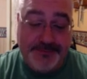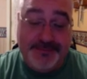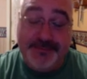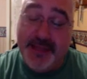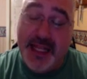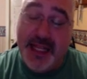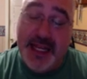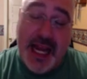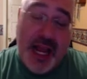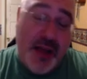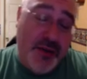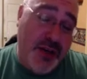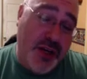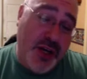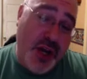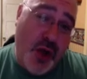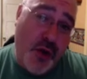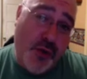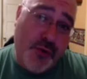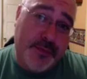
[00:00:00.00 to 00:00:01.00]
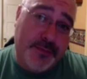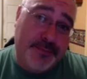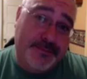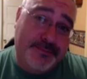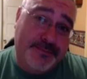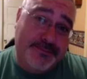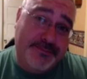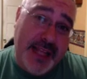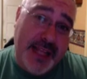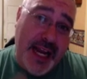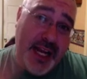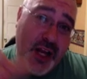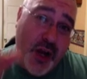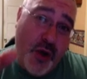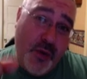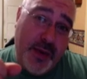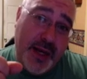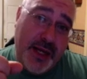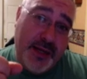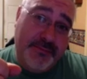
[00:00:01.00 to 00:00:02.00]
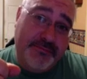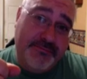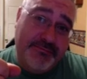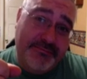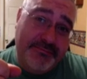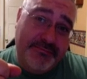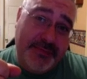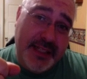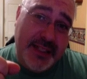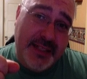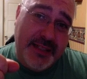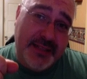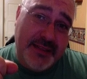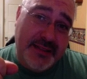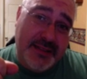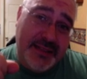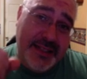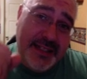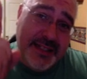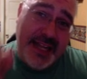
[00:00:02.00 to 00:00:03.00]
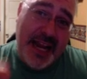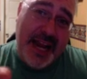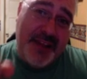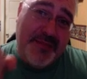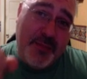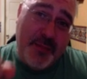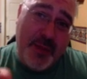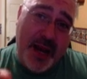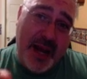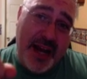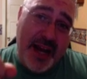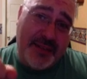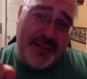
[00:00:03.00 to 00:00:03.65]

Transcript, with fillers: Now you know. And knowing is half the battle.